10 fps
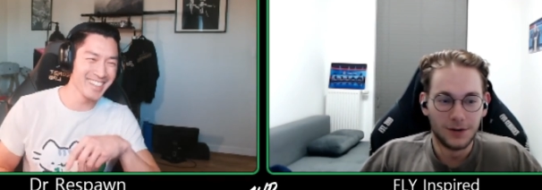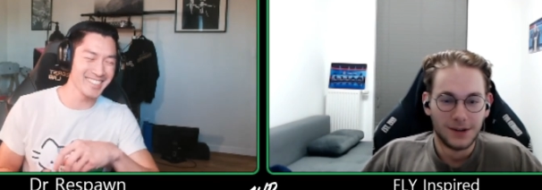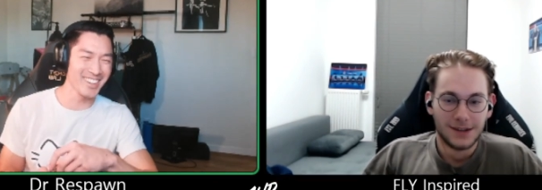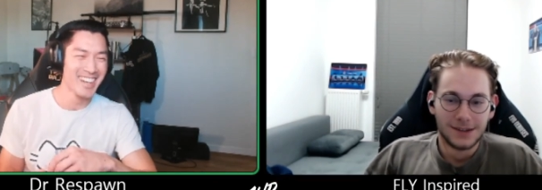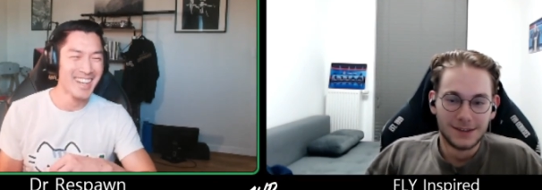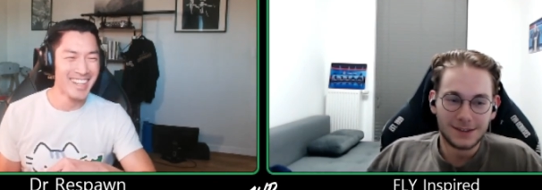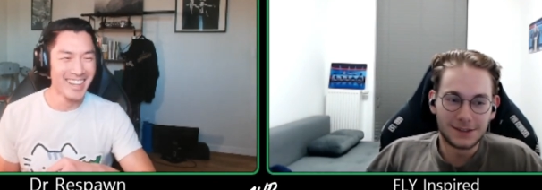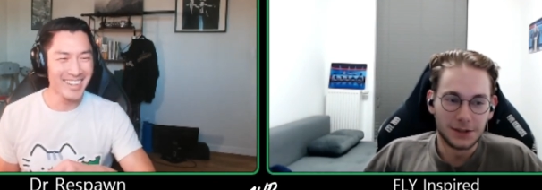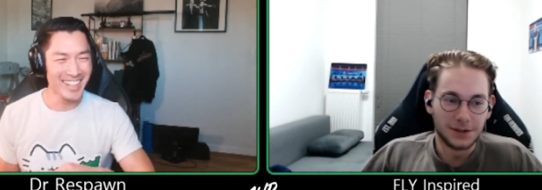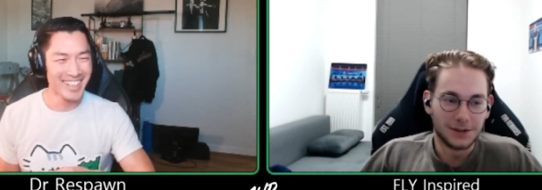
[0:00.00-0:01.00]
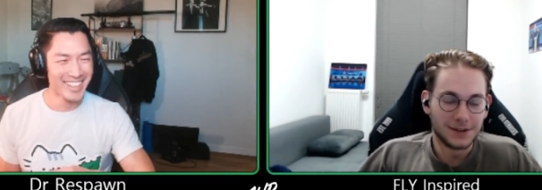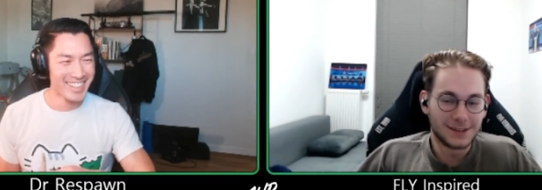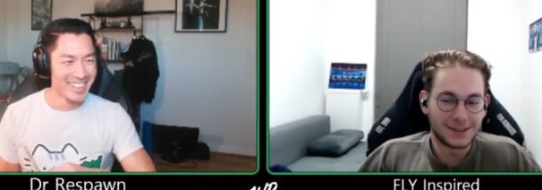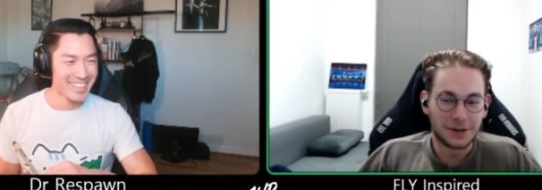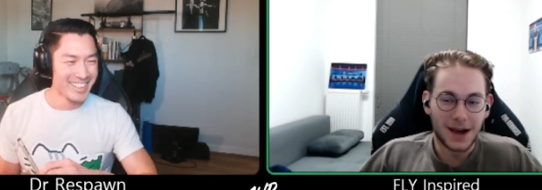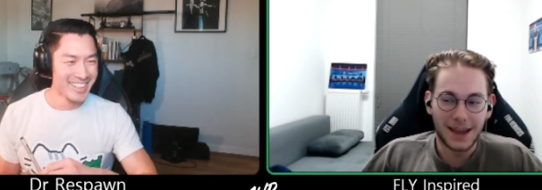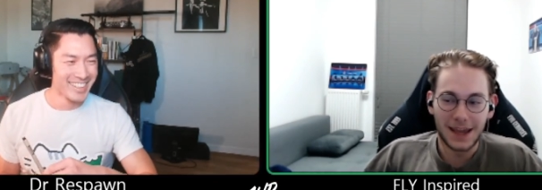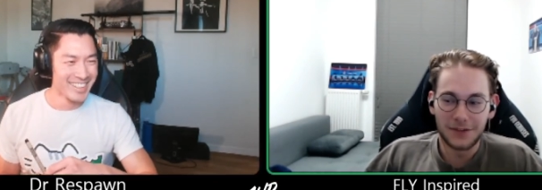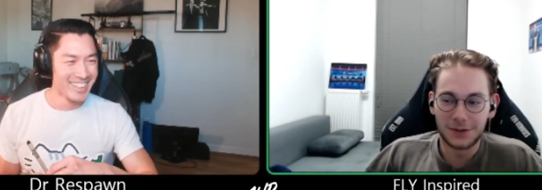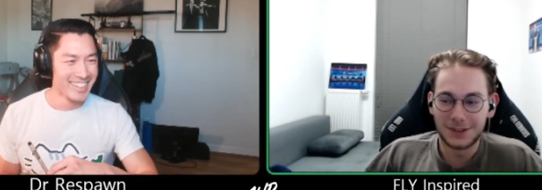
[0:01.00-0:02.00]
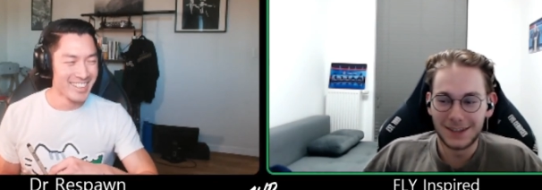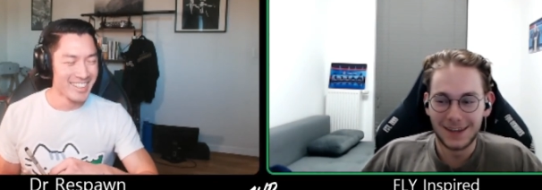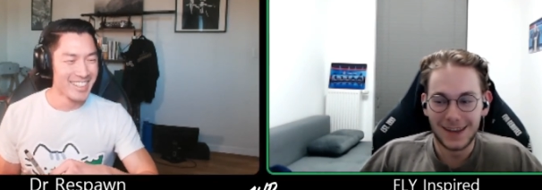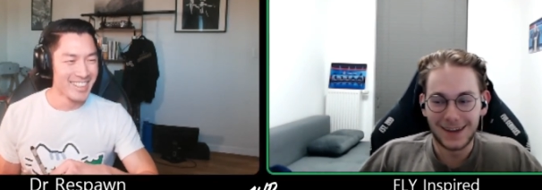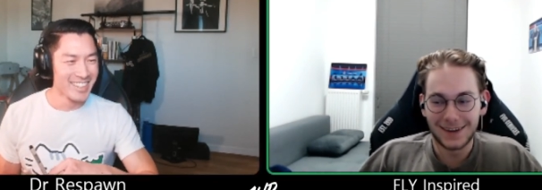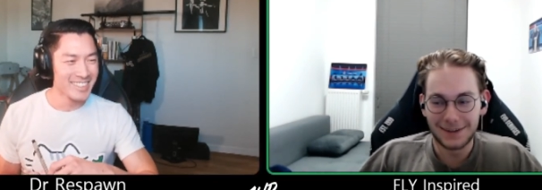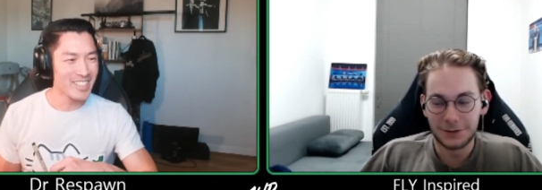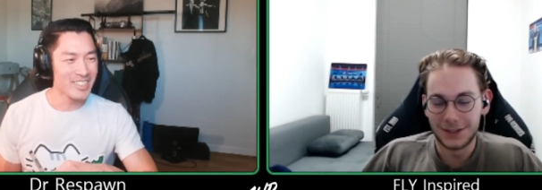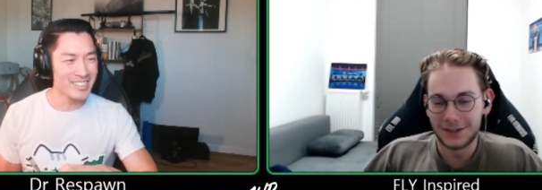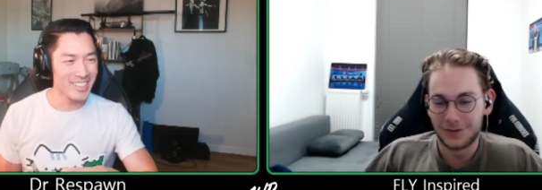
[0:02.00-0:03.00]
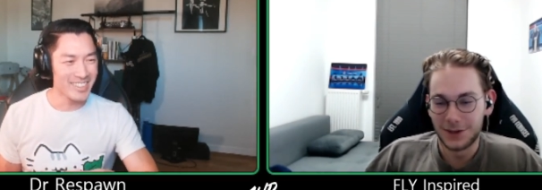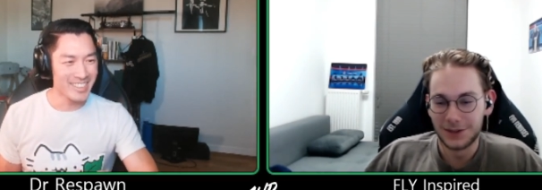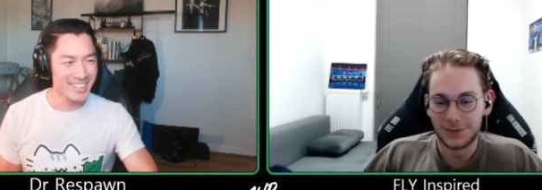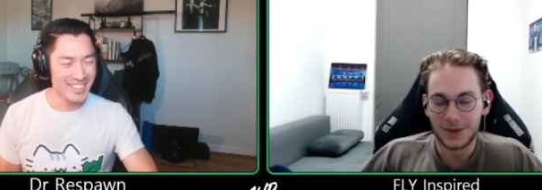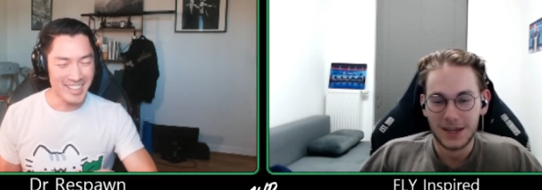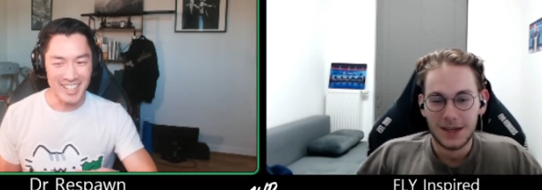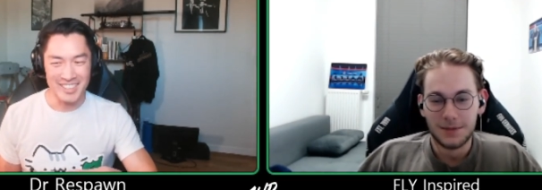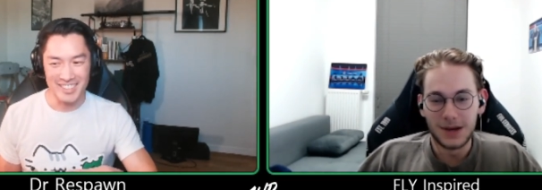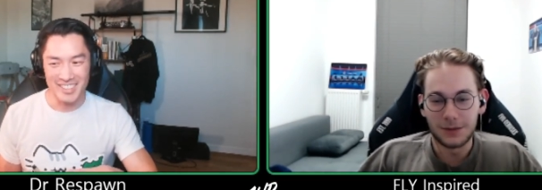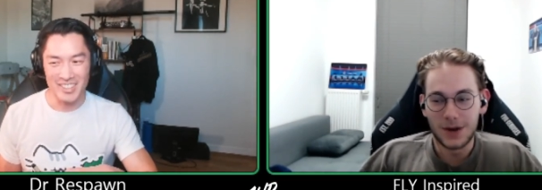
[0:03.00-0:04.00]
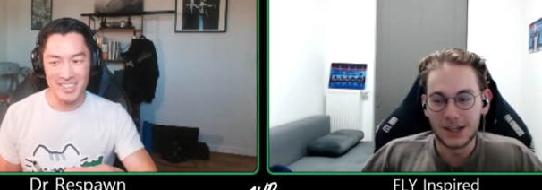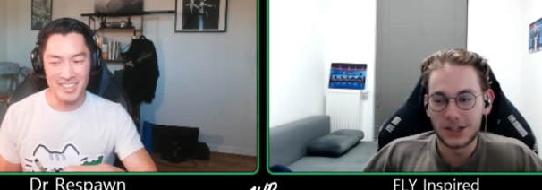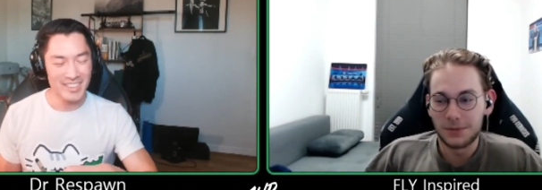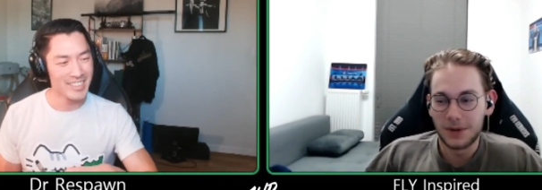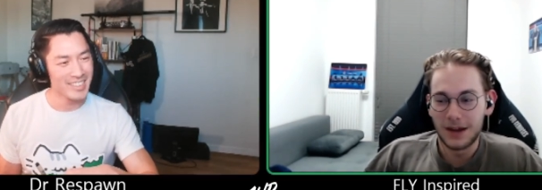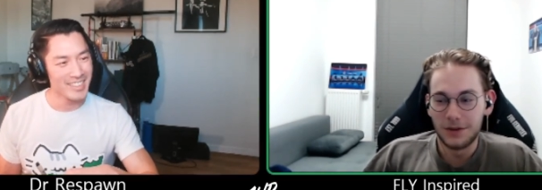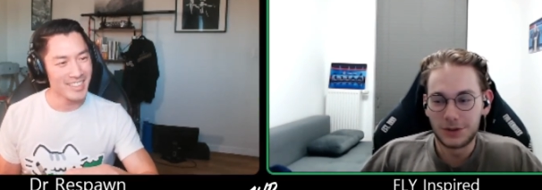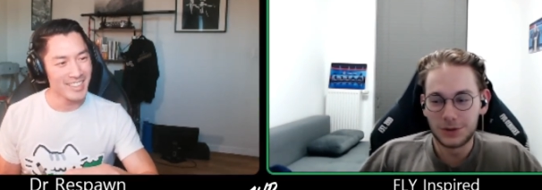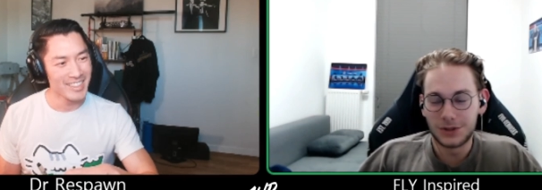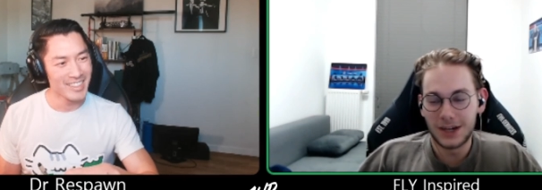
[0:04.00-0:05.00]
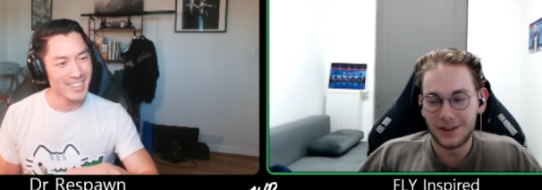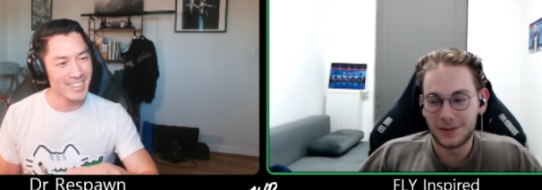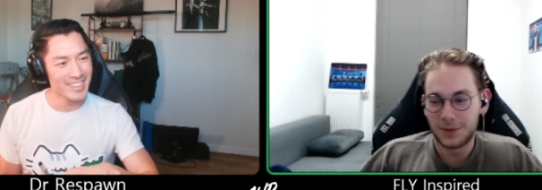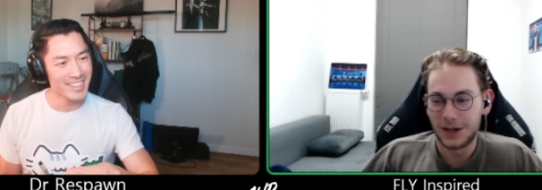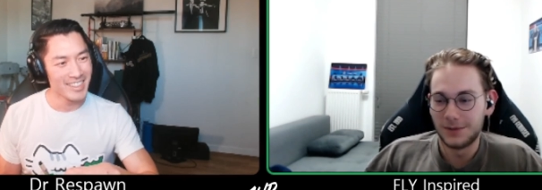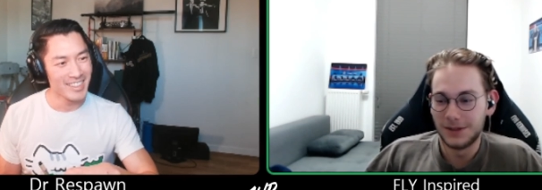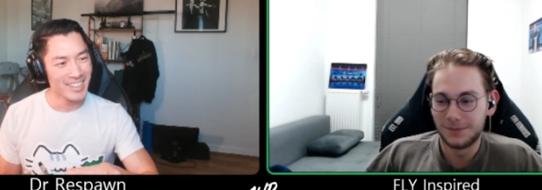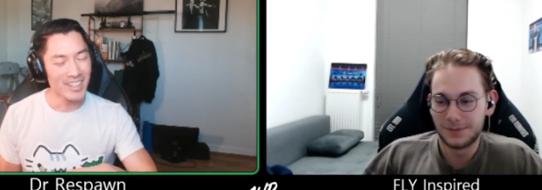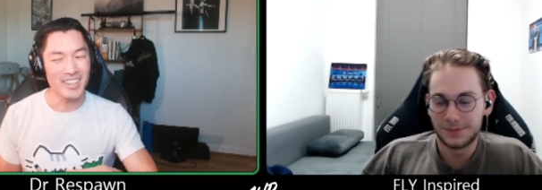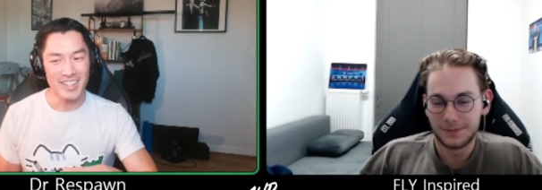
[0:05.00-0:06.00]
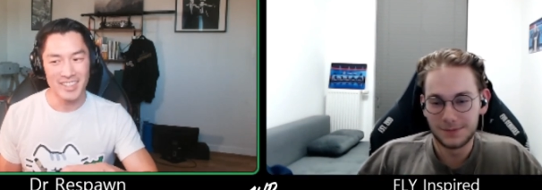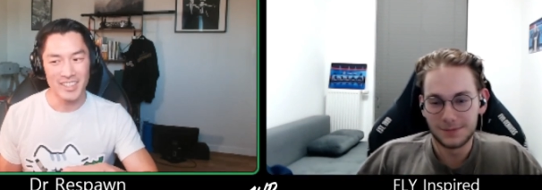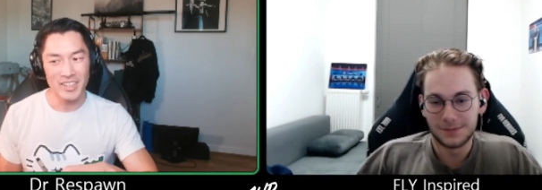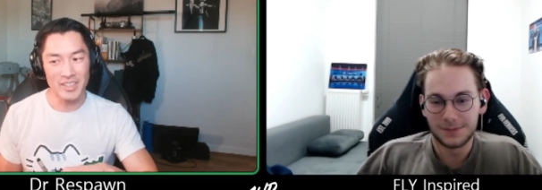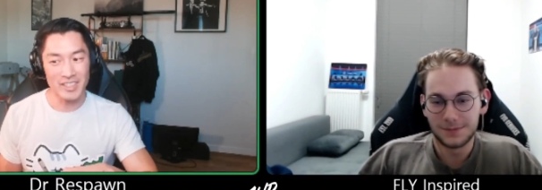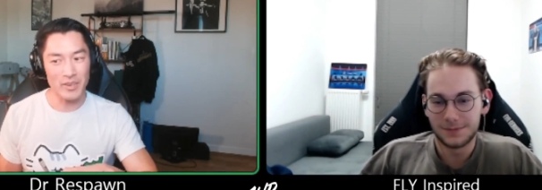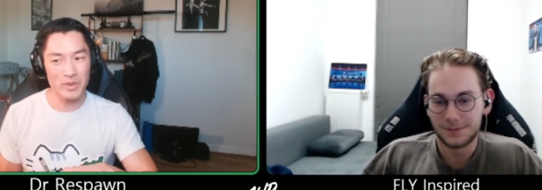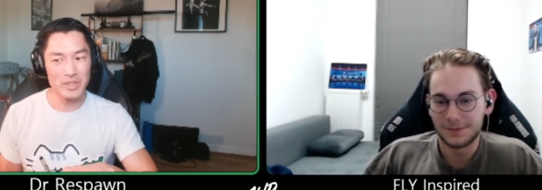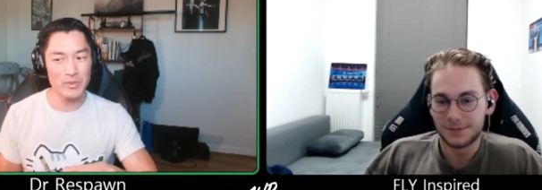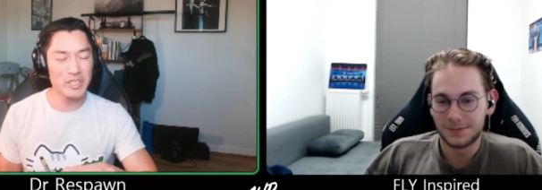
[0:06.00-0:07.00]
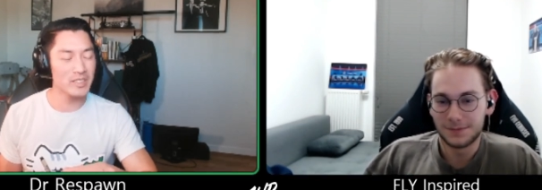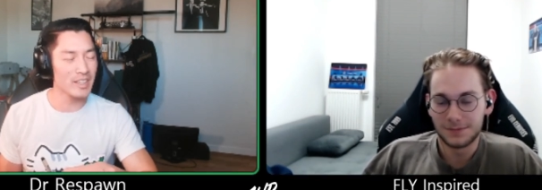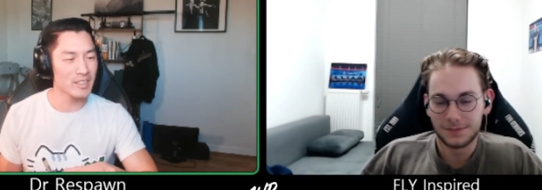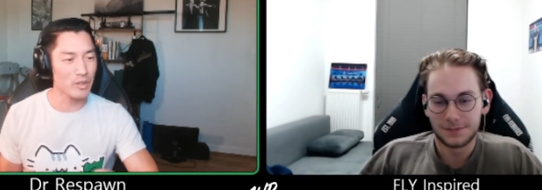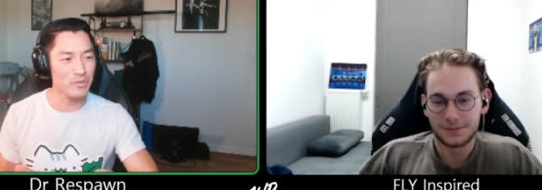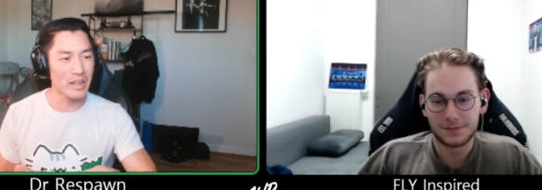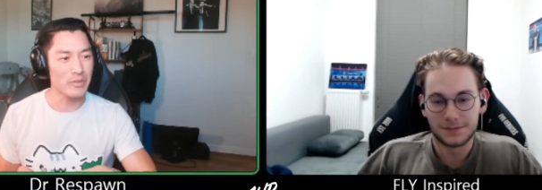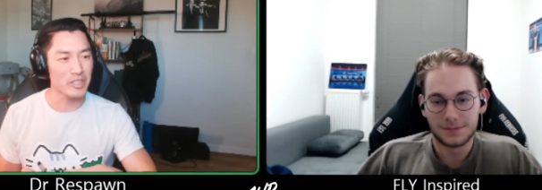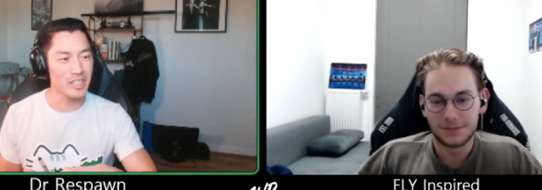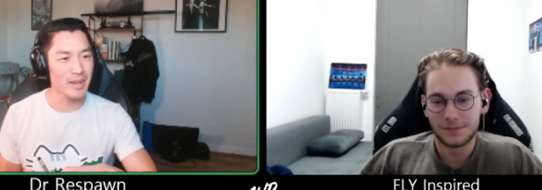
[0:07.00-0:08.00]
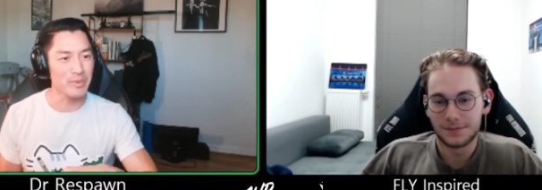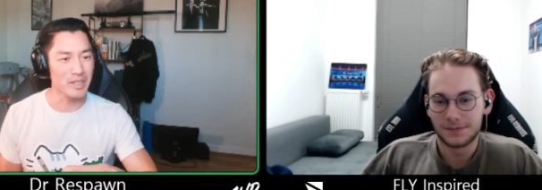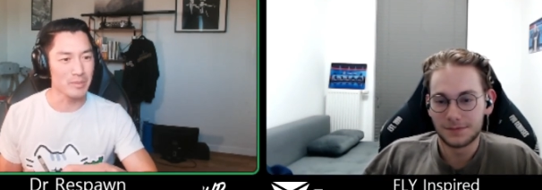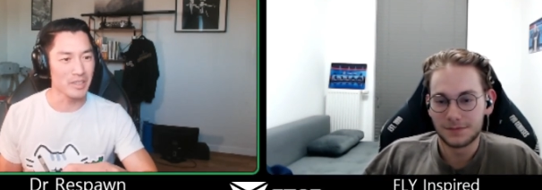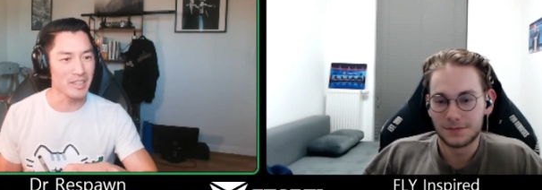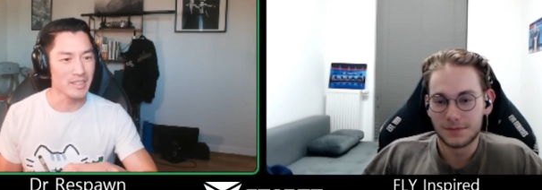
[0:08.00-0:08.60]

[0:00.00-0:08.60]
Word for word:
Speaker 1: so so, okay. so I have to see like what's so, in front of me. Gotcha. But so, one champion, I would choose Graves probably.
Speaker 2: Okay. Is that would you would you say that's your favorite champion to play?